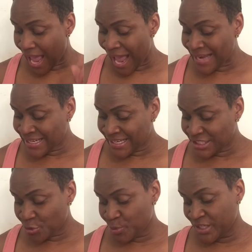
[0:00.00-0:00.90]
"I
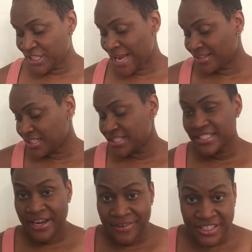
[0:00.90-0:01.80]
need to reach out to
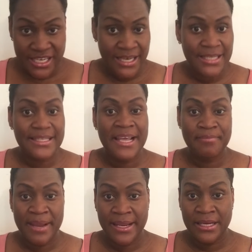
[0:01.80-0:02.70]
Sarah Jakes
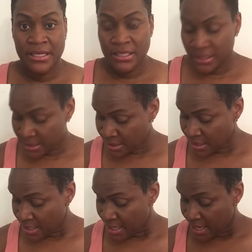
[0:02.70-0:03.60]
and Megan Good,
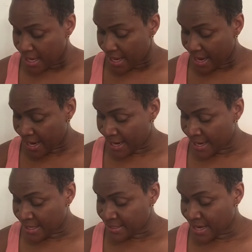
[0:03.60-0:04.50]

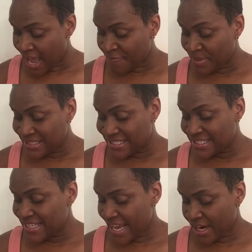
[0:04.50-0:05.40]
and I've been
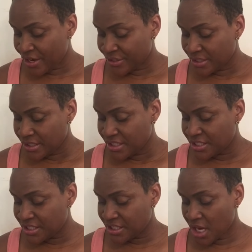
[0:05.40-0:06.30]
scared.
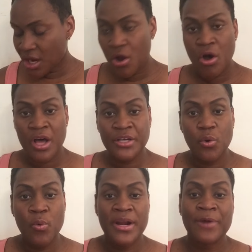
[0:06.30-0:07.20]
Stuck on
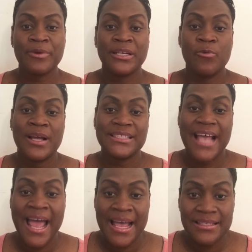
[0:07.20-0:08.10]
what I really want
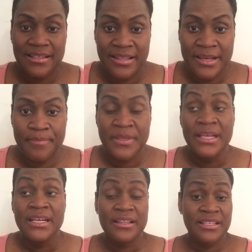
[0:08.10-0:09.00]
to ask them."
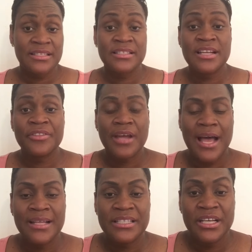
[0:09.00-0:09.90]
This is another
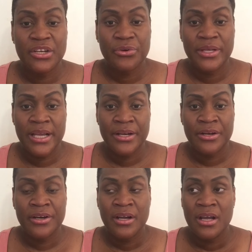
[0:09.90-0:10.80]
content
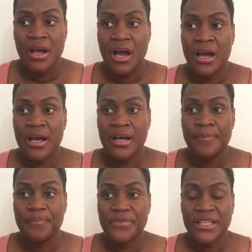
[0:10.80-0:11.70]
creator, a
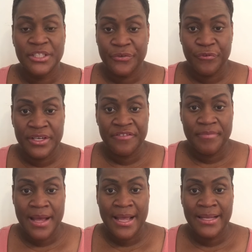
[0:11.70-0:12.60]
dear friend of
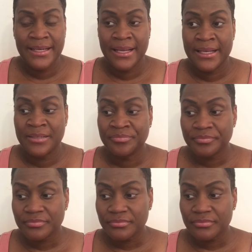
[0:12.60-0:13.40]
mine, and